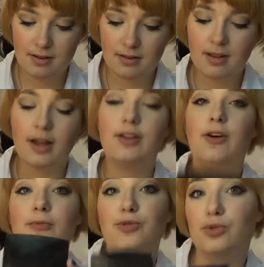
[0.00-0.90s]

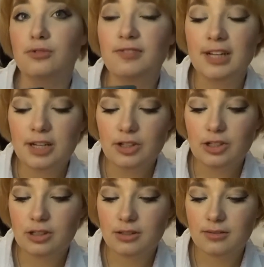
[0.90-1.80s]
Lancome Dual
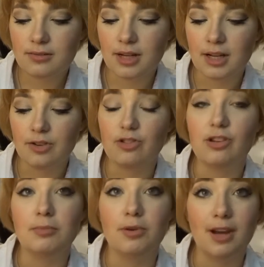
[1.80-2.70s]
Finish in
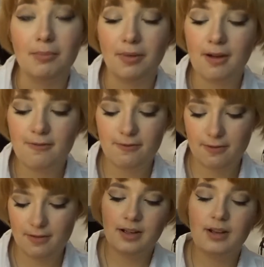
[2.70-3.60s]
Shimmering Buff.